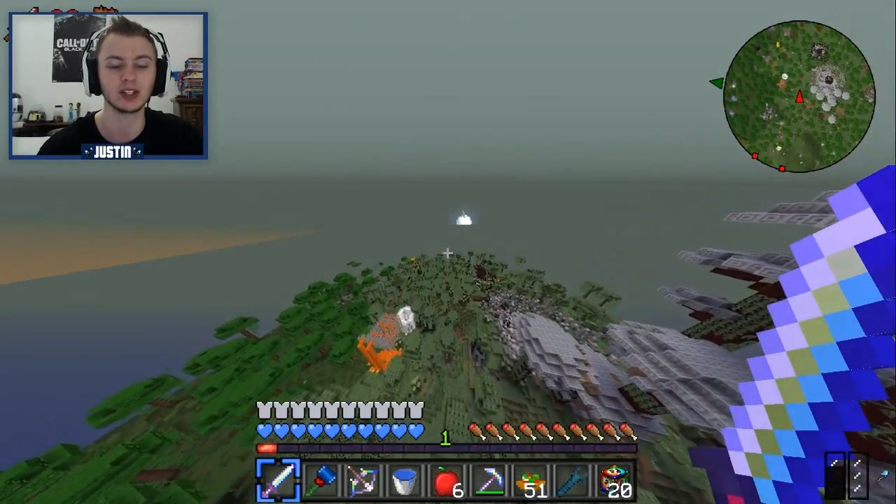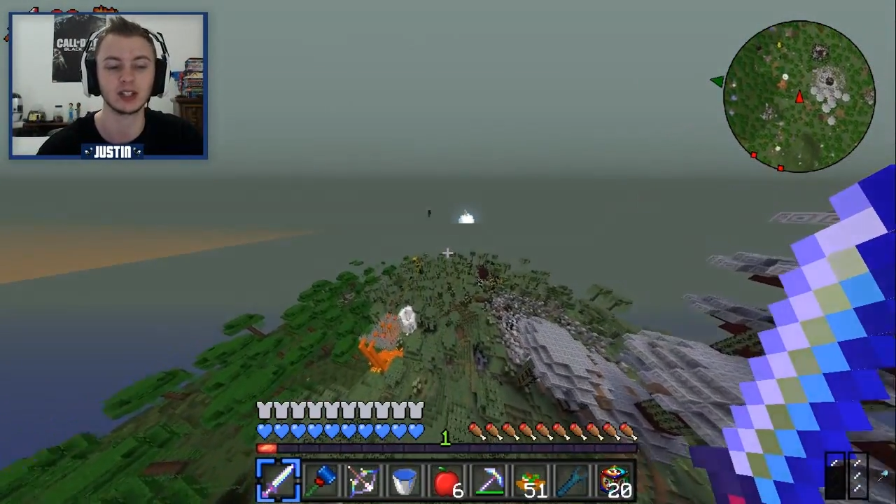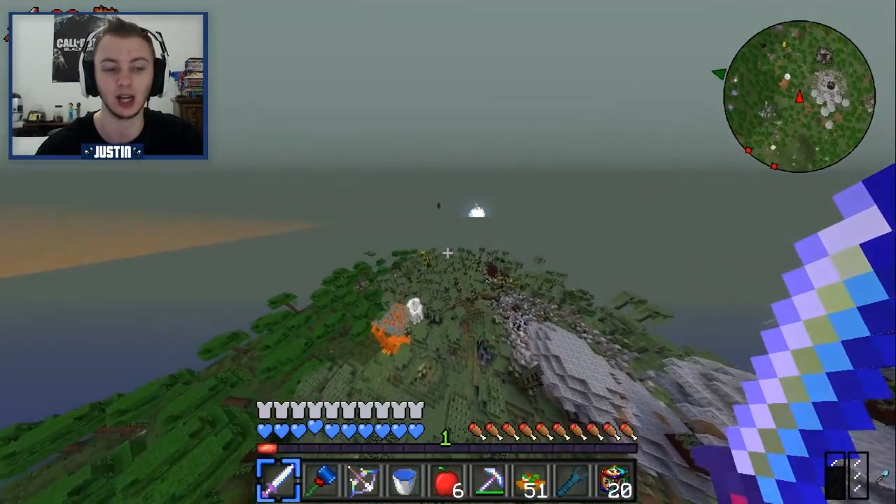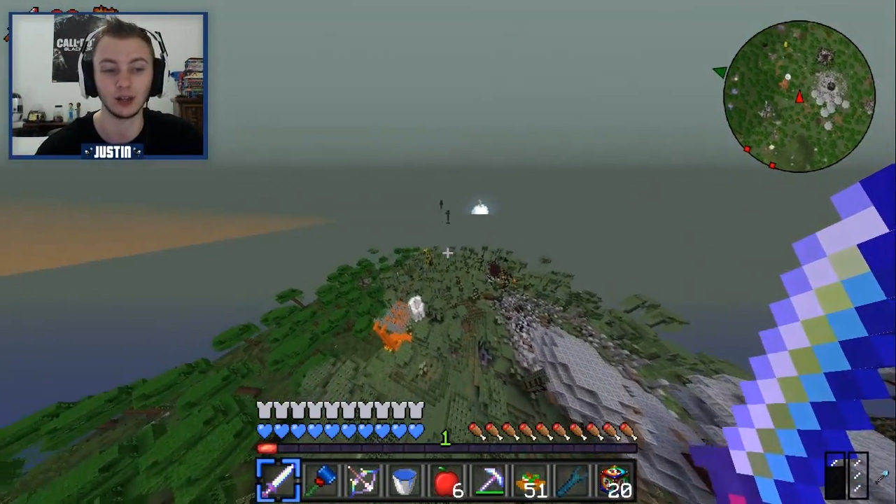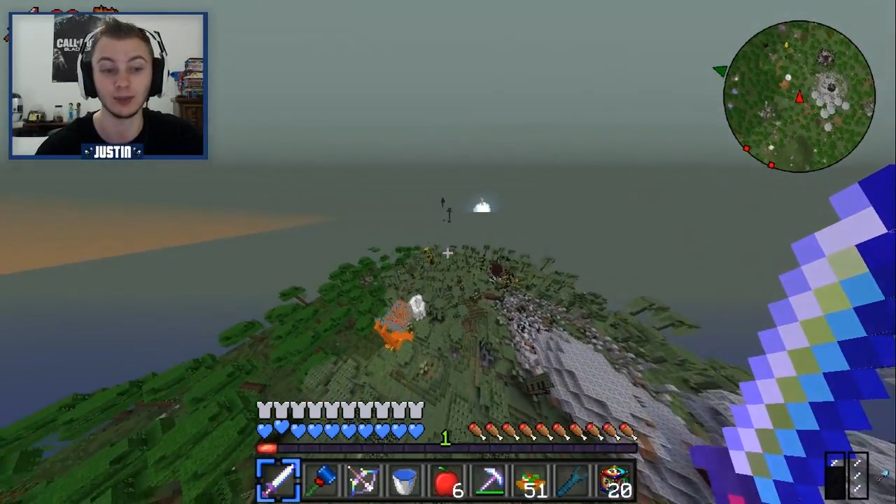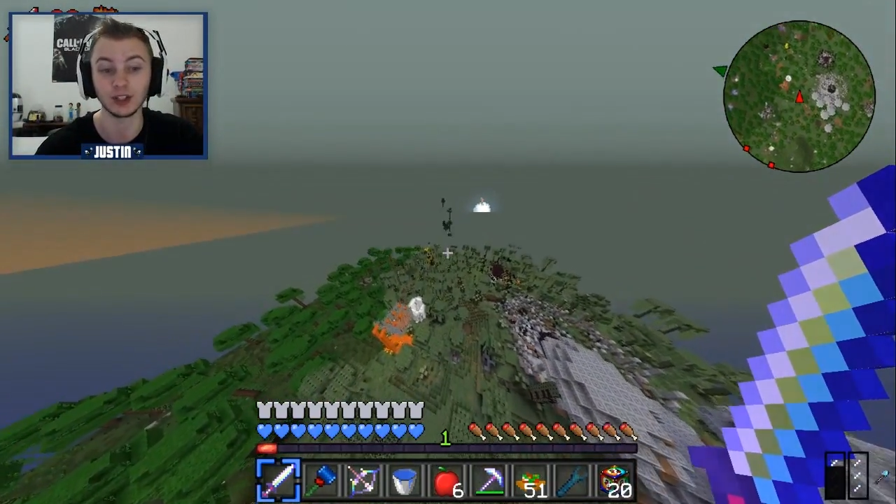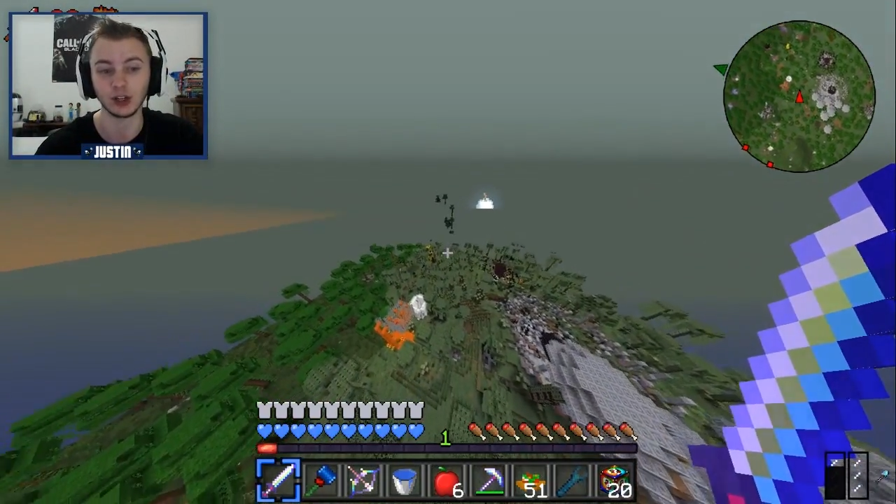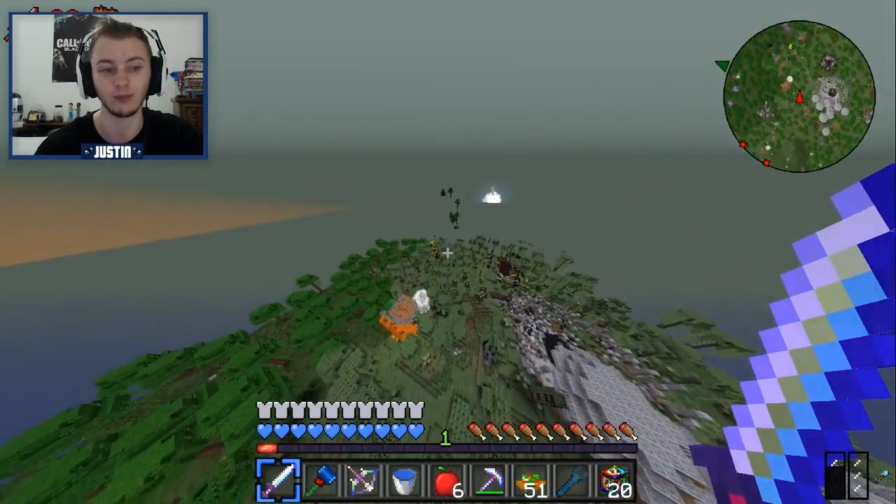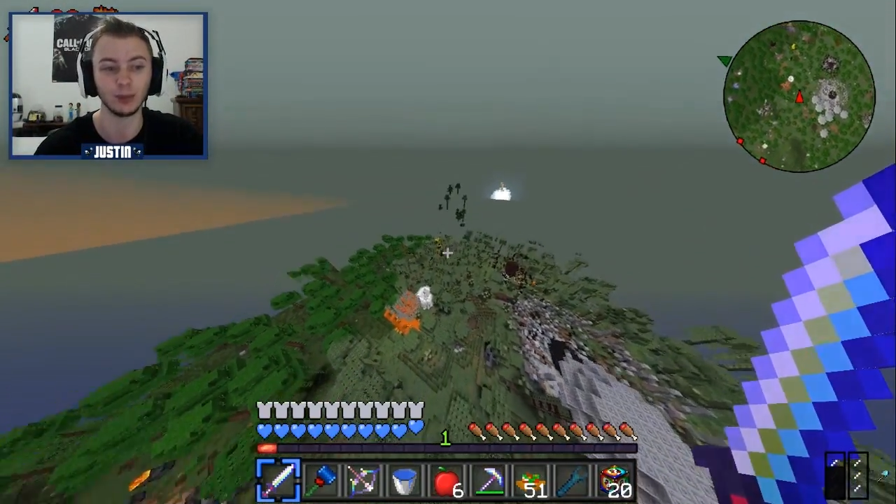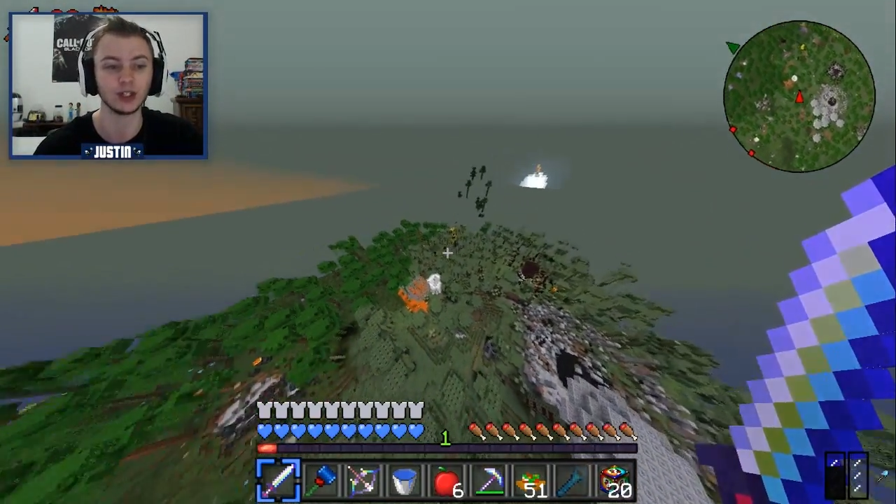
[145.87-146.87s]
uh, the
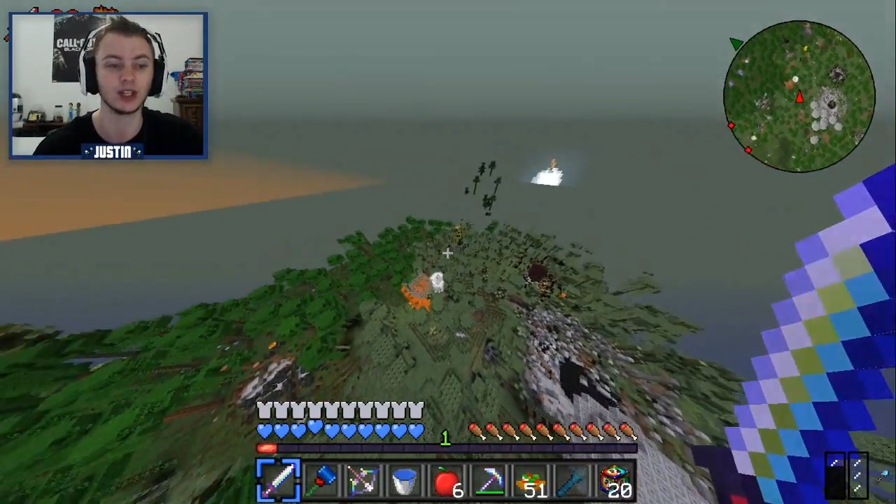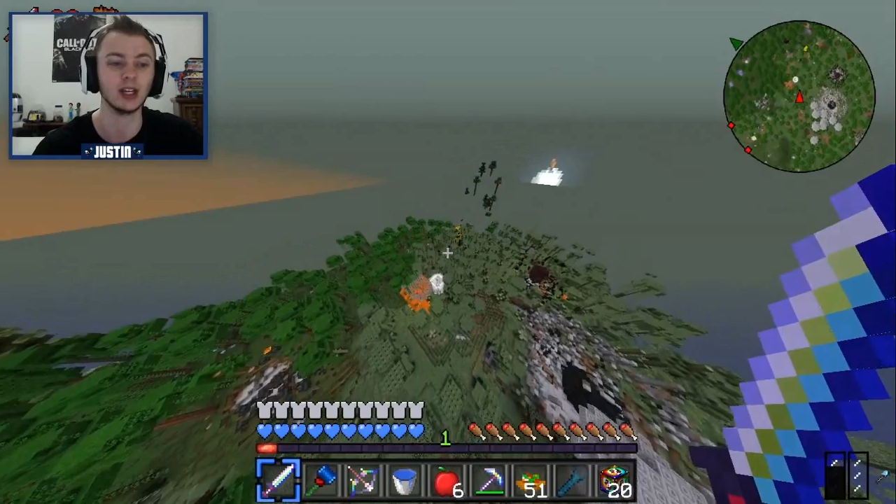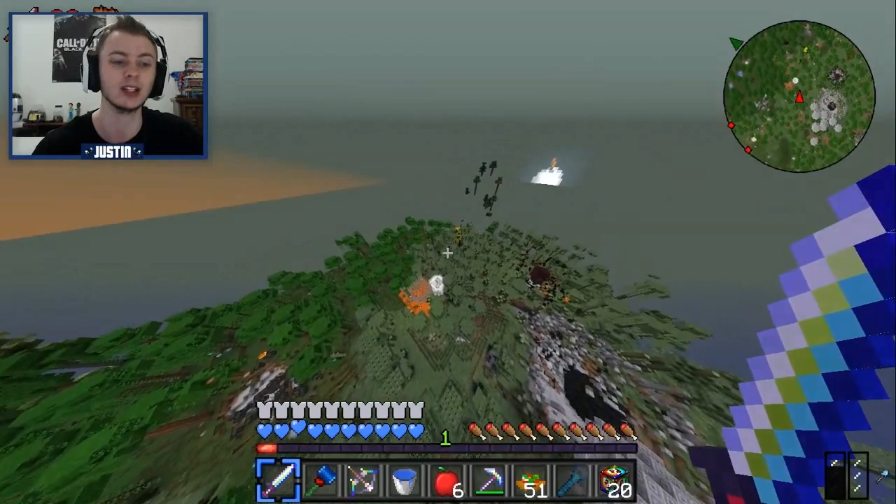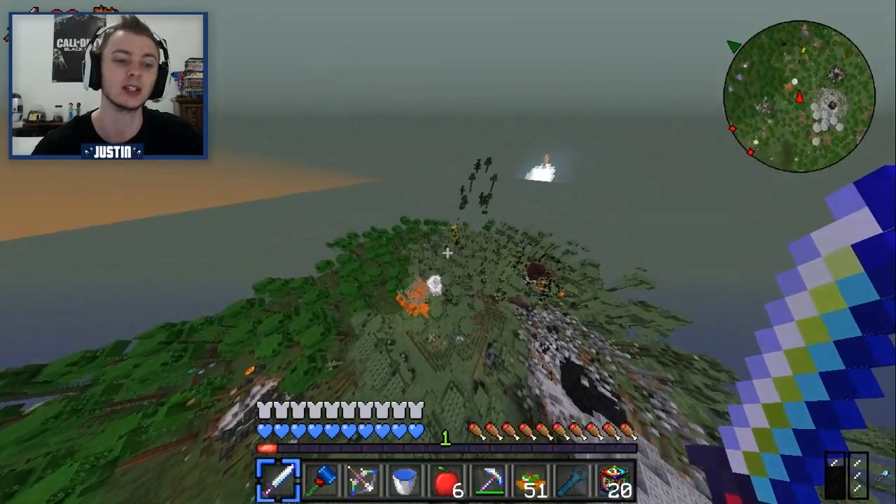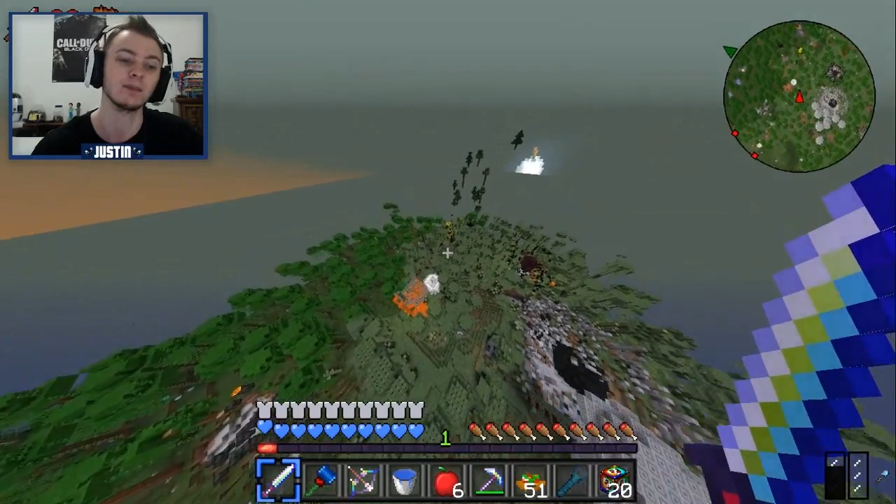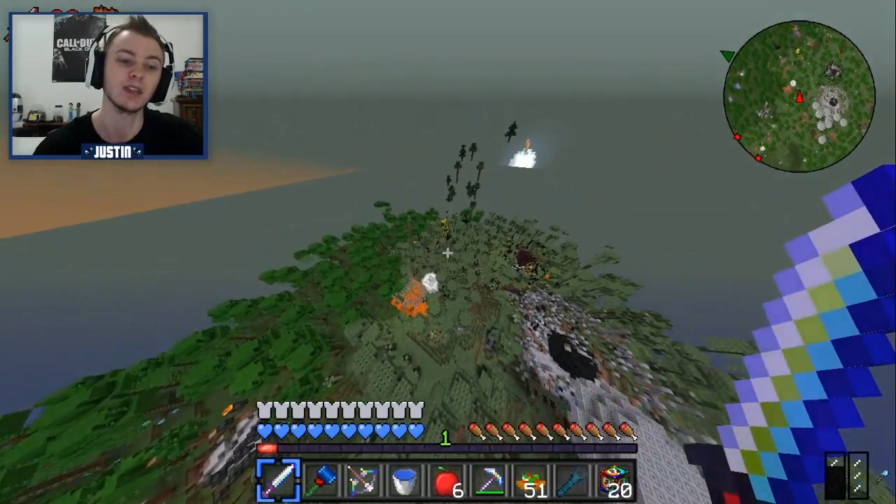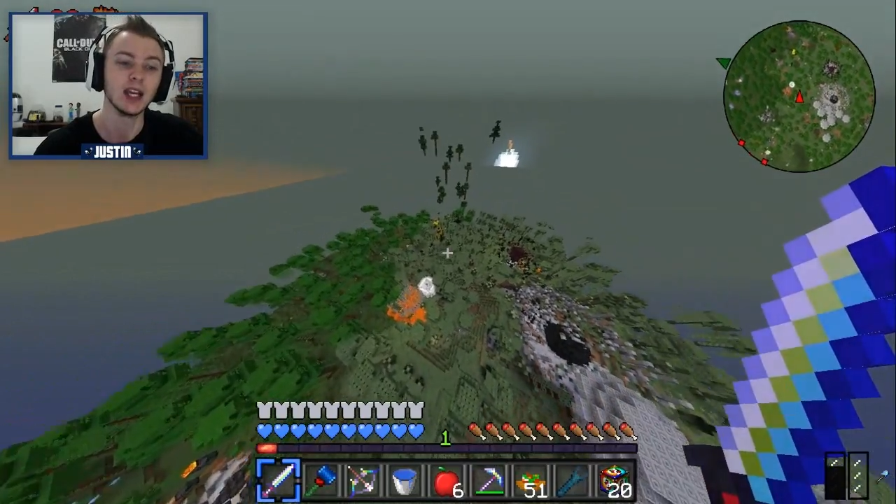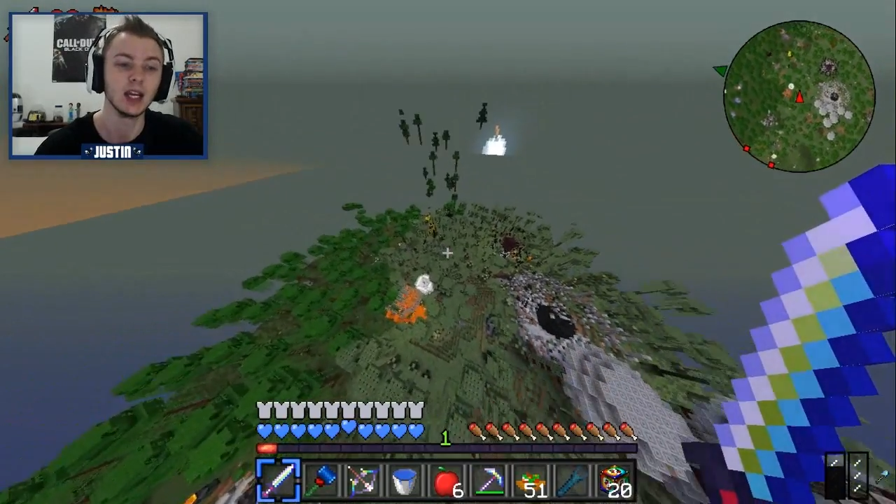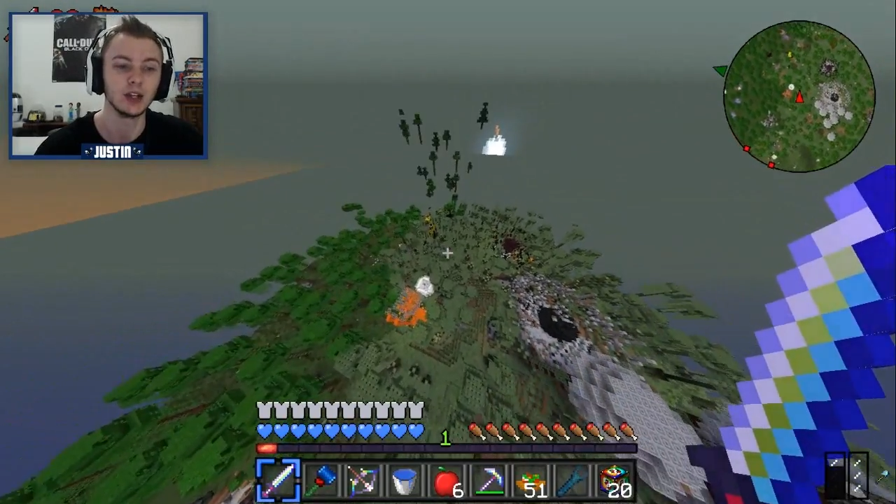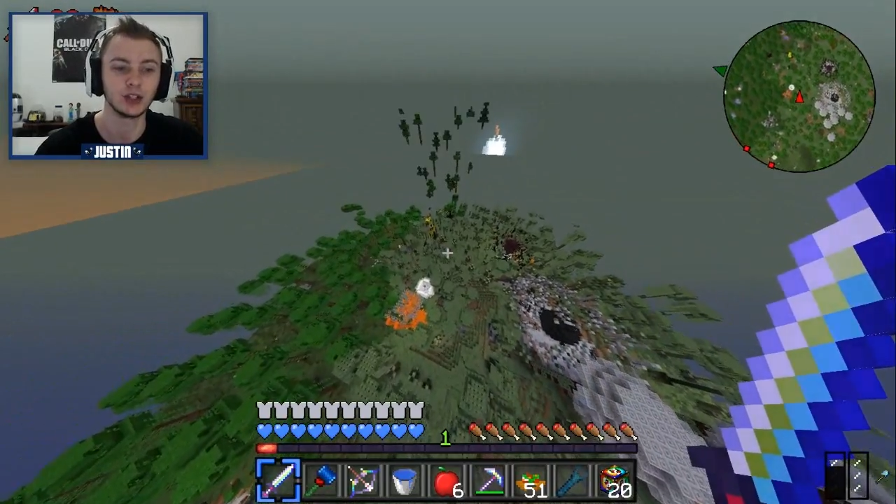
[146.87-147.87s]
Mistcraft books that is.
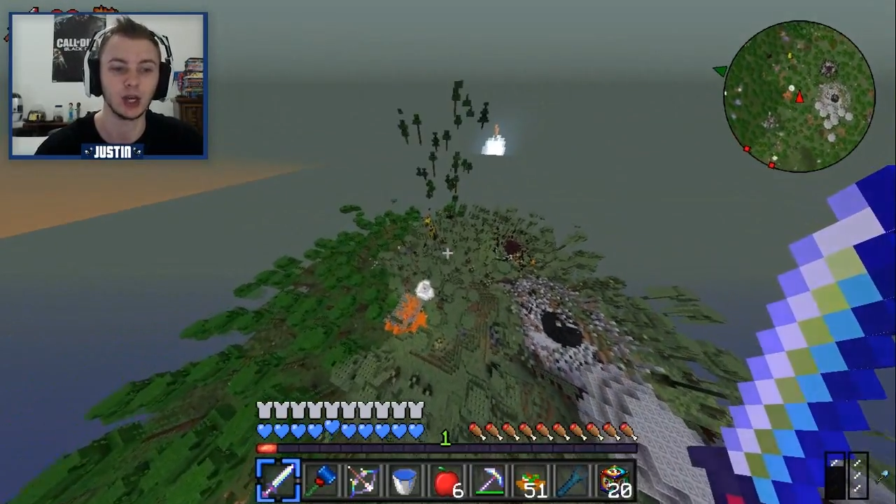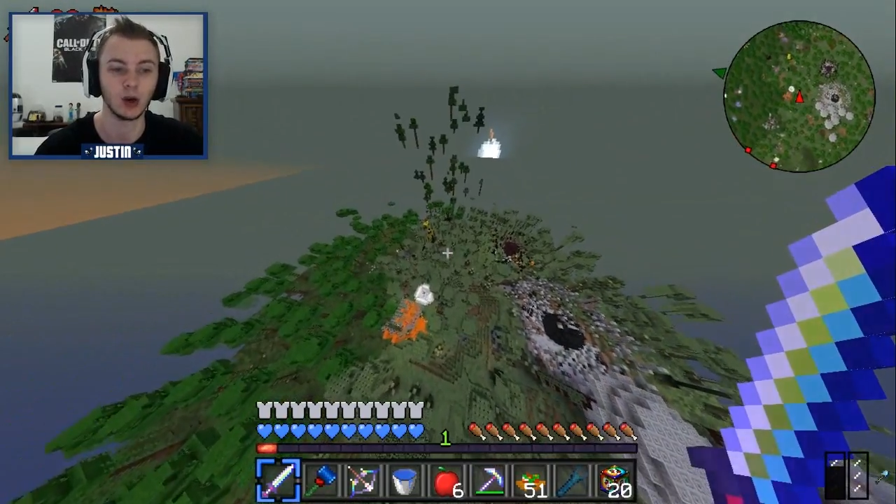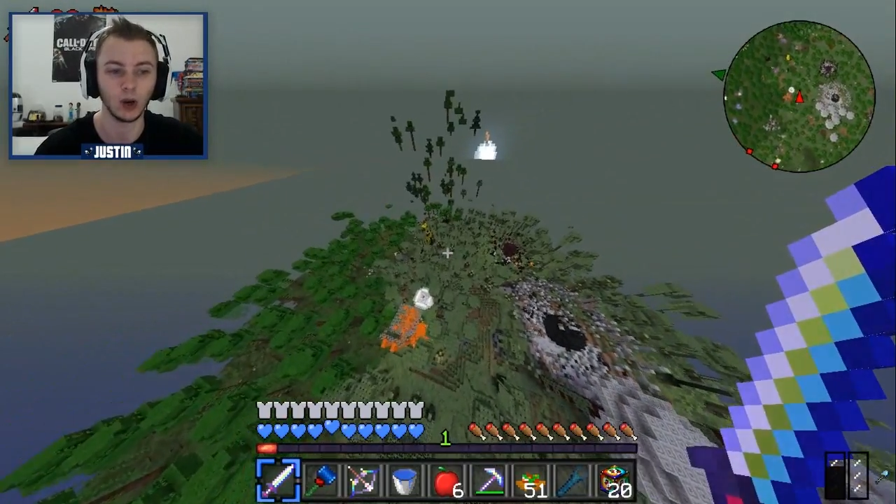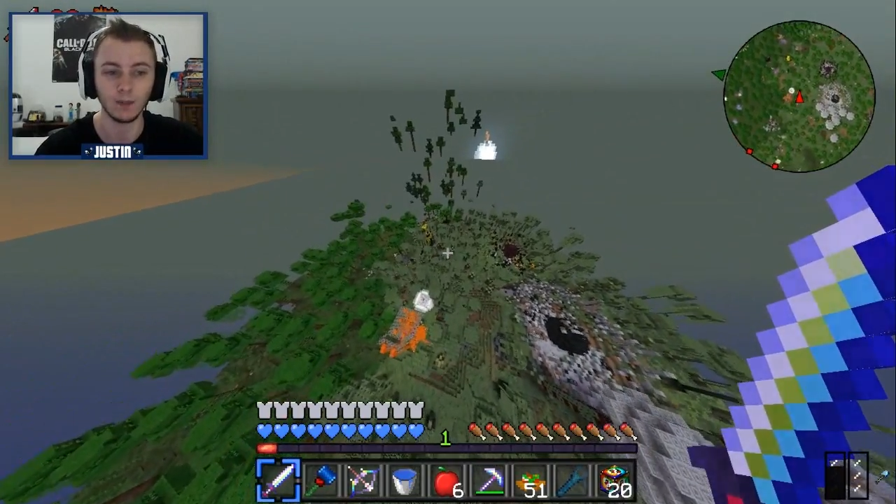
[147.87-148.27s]
So uh,